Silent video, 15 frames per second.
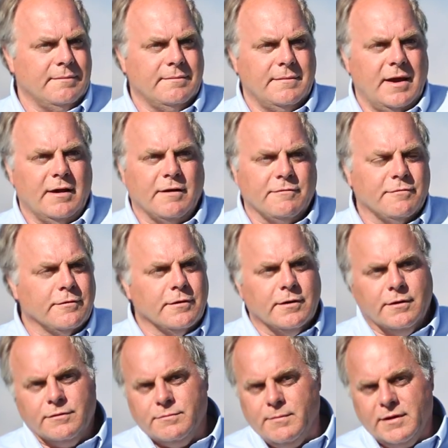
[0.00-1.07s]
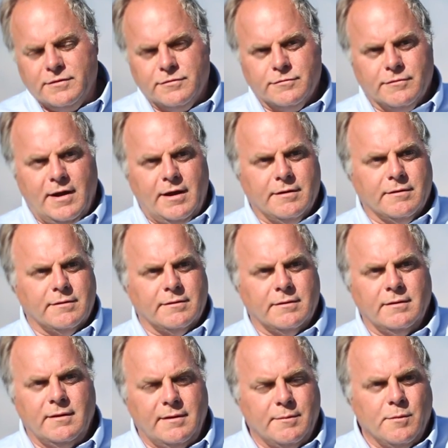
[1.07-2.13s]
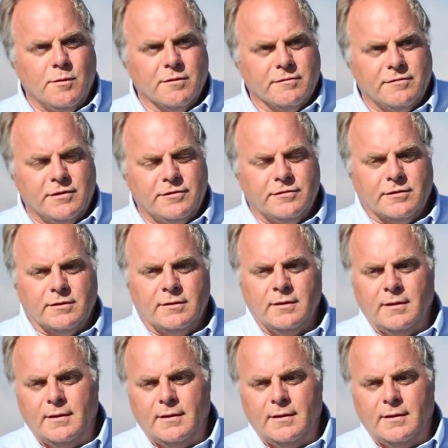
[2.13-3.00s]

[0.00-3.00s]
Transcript: make our furrows much straighter and more efficient.